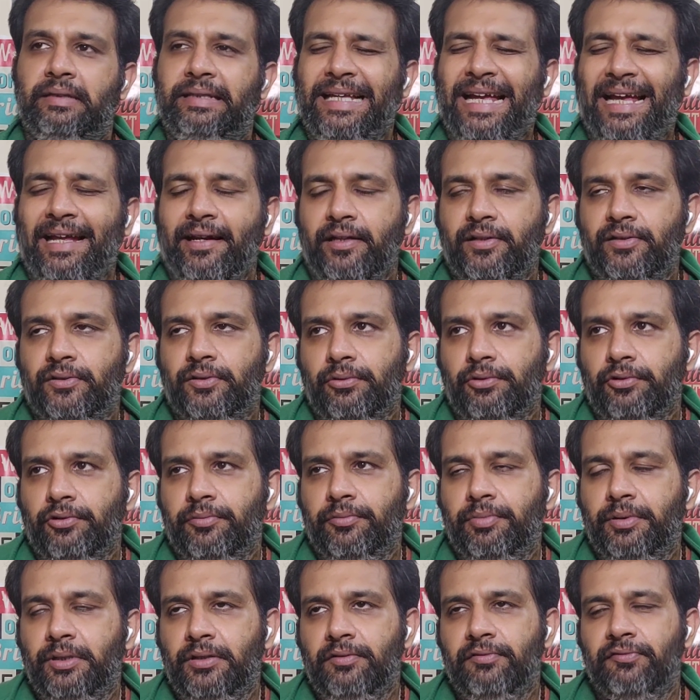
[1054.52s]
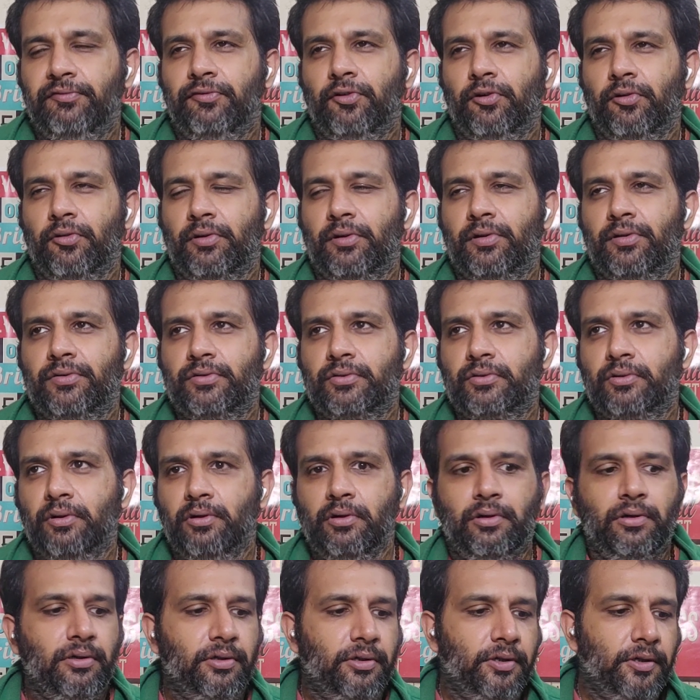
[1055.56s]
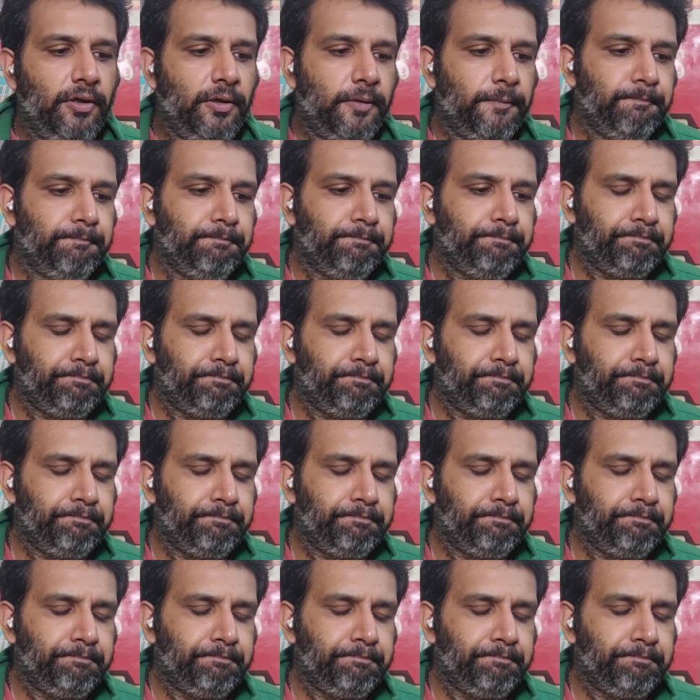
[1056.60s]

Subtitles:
that is going to be focused on